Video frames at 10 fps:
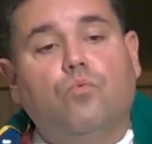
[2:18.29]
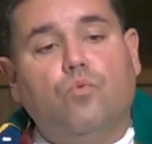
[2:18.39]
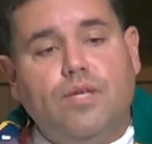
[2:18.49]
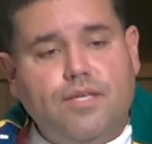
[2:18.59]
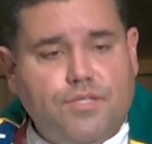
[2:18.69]

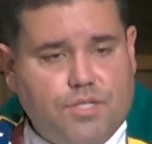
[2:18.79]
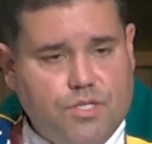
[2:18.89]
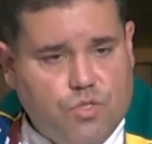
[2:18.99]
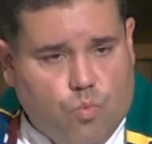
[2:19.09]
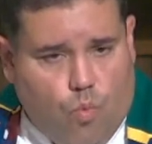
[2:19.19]

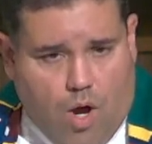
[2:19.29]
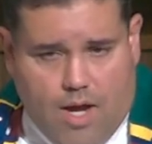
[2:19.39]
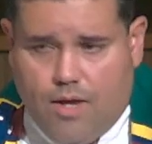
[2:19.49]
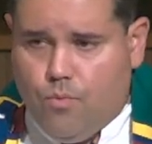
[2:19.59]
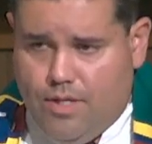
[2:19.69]
reasons
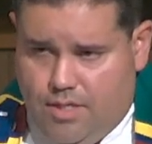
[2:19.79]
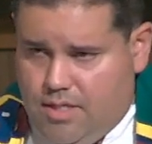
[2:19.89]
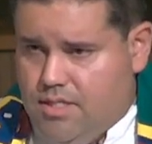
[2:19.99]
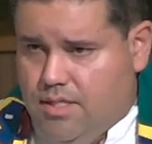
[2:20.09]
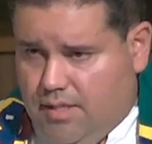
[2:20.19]
why we need
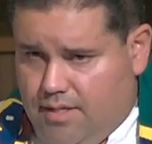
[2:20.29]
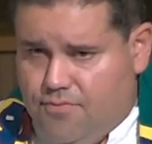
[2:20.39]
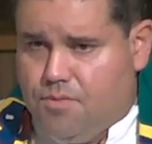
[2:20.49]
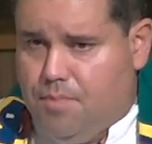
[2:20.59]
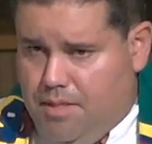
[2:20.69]
to
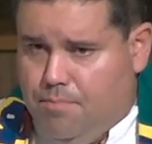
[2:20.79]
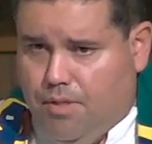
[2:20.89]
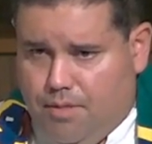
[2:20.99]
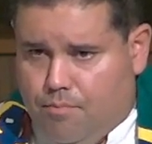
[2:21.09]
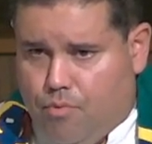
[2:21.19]
lift people
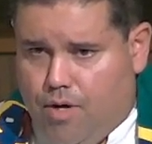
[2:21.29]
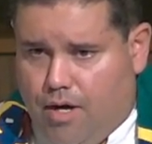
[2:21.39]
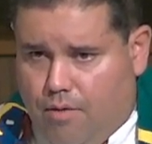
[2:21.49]
in prayer,